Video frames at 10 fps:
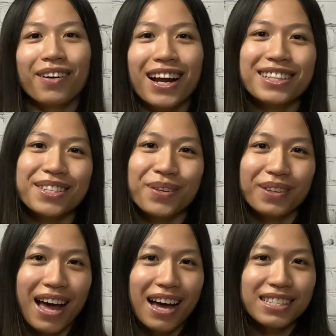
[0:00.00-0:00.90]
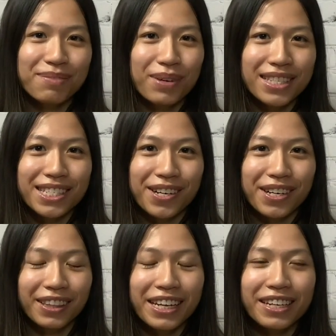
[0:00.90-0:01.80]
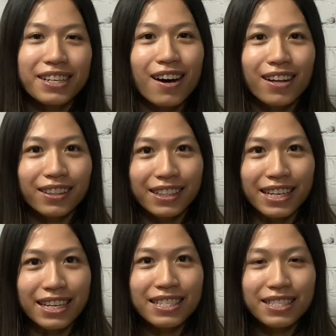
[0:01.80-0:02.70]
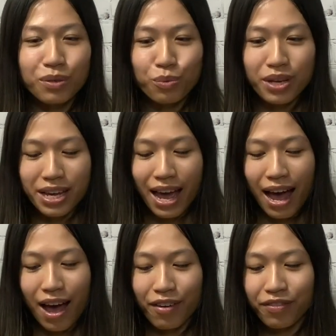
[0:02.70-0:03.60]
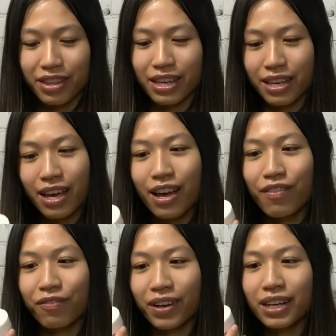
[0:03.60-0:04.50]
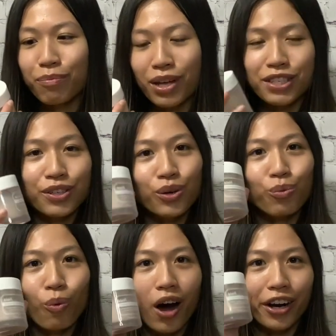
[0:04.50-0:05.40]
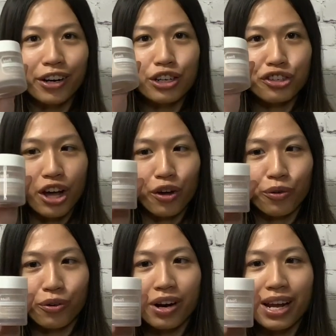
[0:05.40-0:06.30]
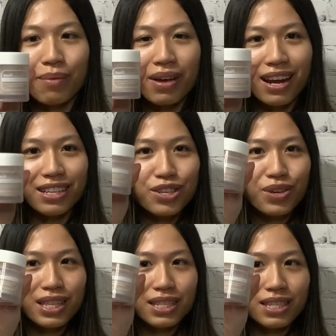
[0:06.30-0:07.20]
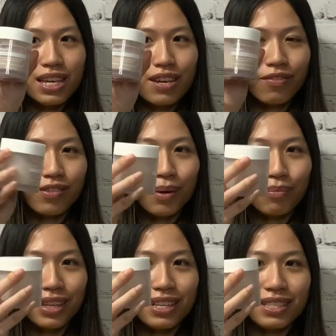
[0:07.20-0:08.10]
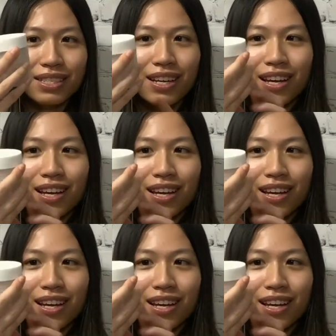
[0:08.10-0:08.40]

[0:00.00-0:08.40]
right, so last but certainly not least, we have the Fundamental Water Gel Cream. And as you can see from this